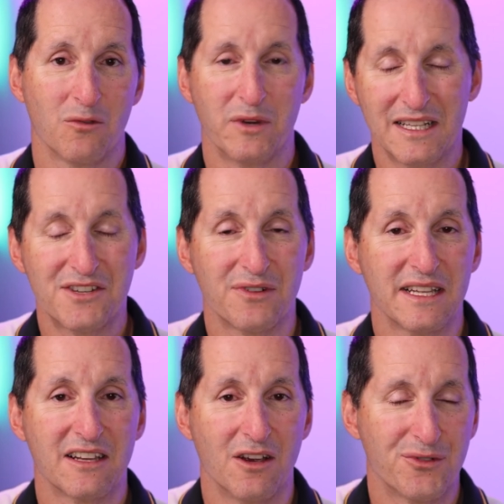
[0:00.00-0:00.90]
We
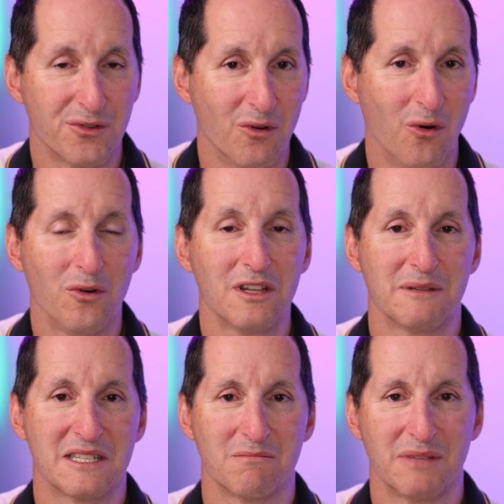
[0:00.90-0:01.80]
literally go through all the
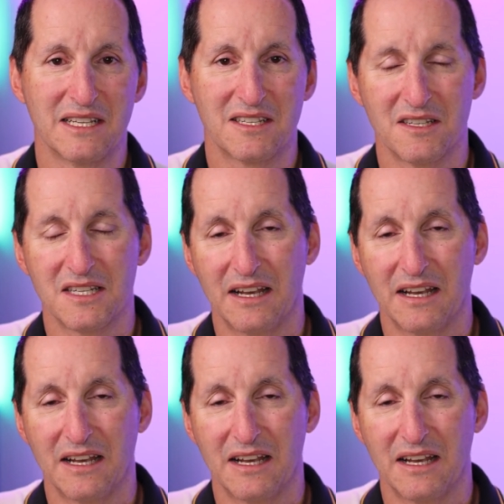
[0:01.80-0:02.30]
bits and pieces,